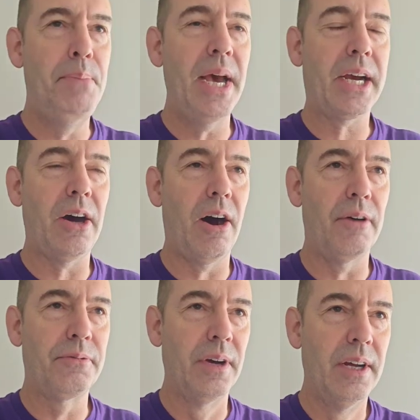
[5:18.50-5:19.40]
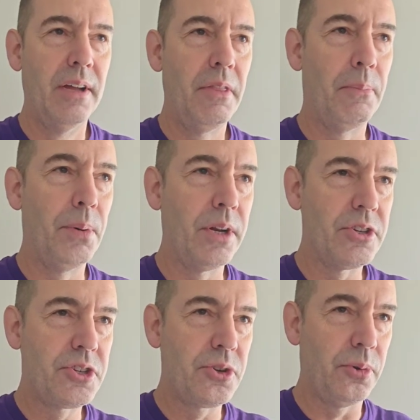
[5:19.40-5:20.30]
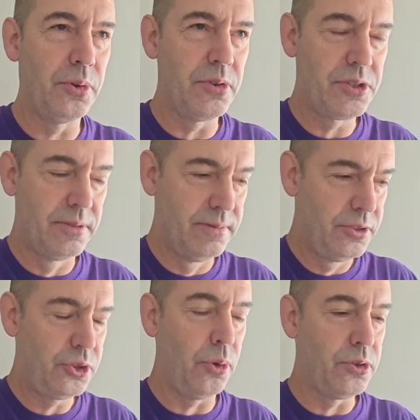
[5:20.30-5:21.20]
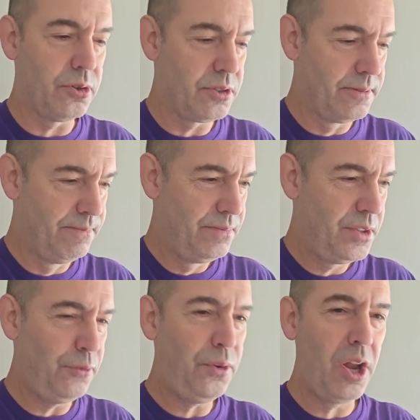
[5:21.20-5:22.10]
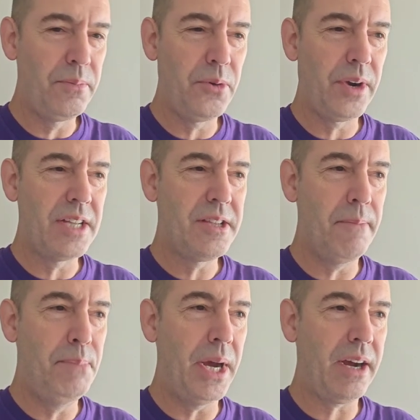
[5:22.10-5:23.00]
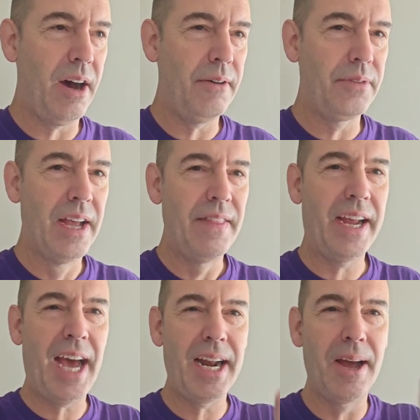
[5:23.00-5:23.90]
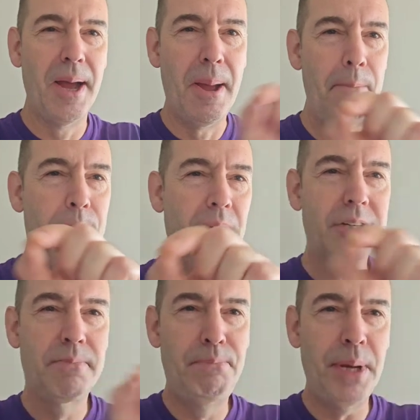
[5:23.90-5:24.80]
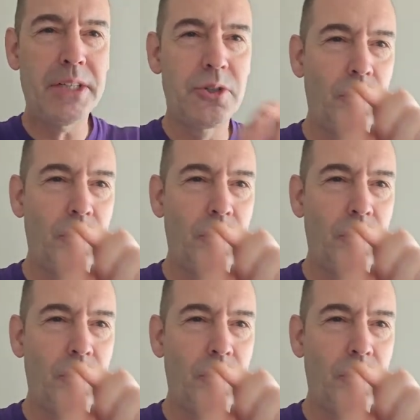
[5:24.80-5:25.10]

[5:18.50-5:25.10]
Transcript: pick off the British soldiers. Do you follow me when I say pick off? They kind of picked